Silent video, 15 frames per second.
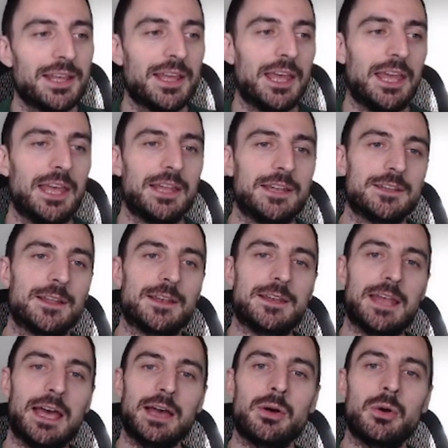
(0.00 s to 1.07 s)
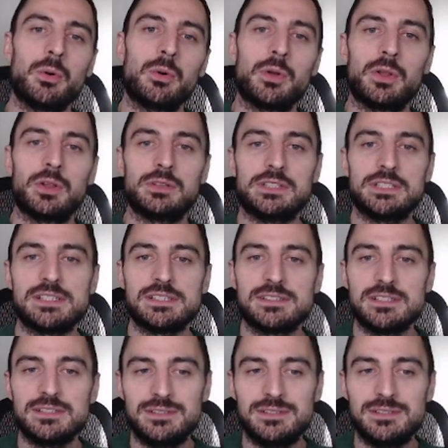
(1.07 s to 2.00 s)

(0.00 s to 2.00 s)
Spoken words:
and now this is the